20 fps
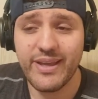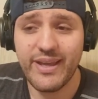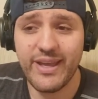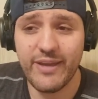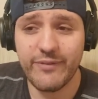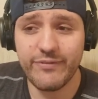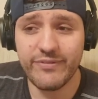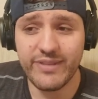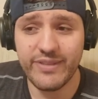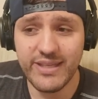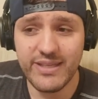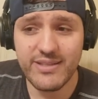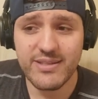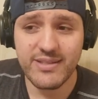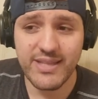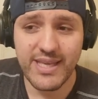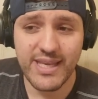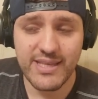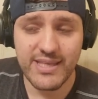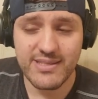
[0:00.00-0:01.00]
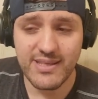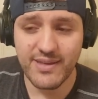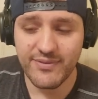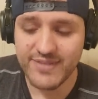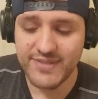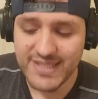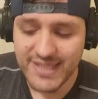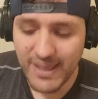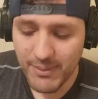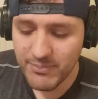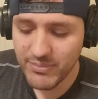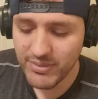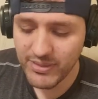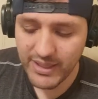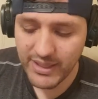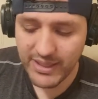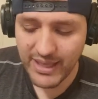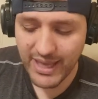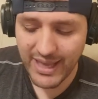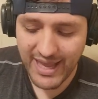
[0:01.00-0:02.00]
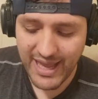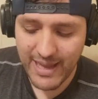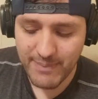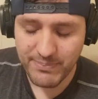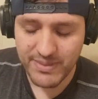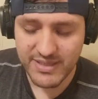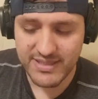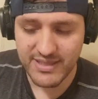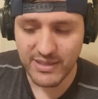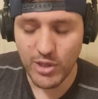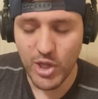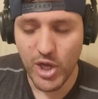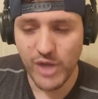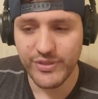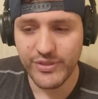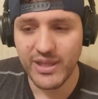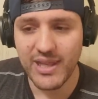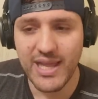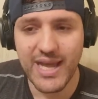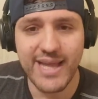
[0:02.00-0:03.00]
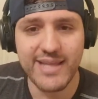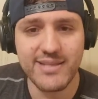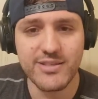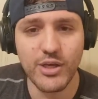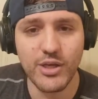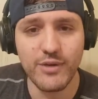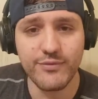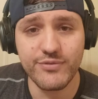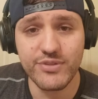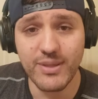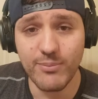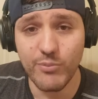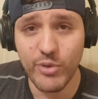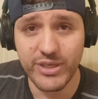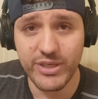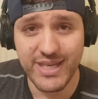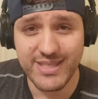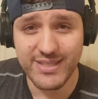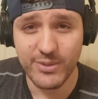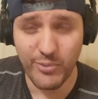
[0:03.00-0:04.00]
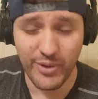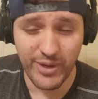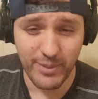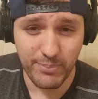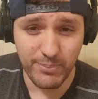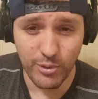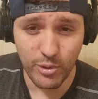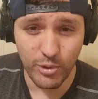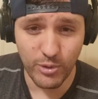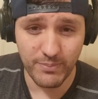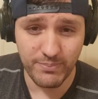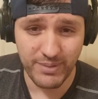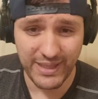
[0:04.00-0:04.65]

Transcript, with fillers: If these things, if something happens along the lines of someone doesn't want to